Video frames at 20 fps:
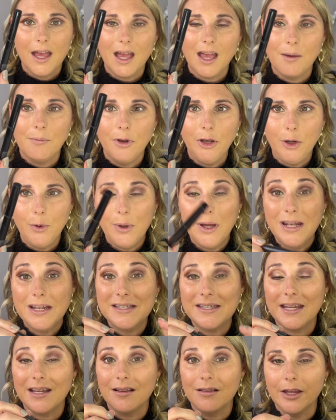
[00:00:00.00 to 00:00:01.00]
I'm going to go ahead and
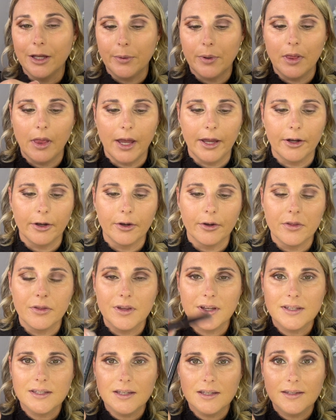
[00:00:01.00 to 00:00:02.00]
take a liquid liner.
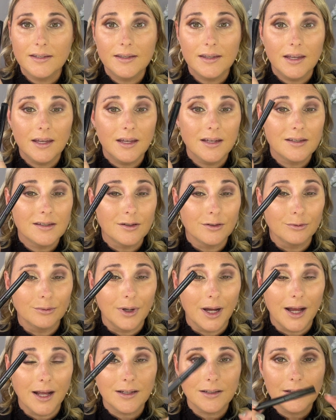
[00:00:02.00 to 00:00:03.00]
This is the
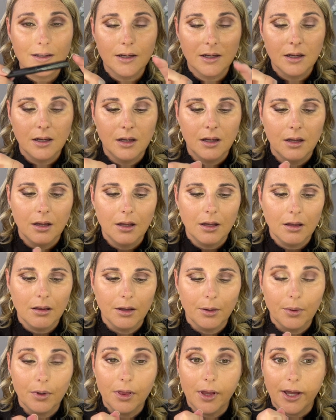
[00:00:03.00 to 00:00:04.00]
Surratt
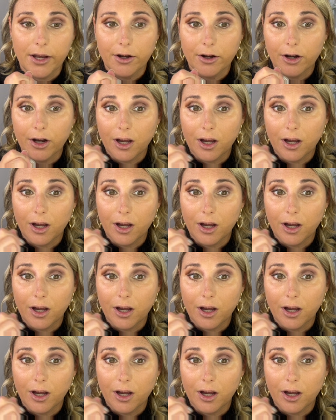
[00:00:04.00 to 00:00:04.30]
liquid liner.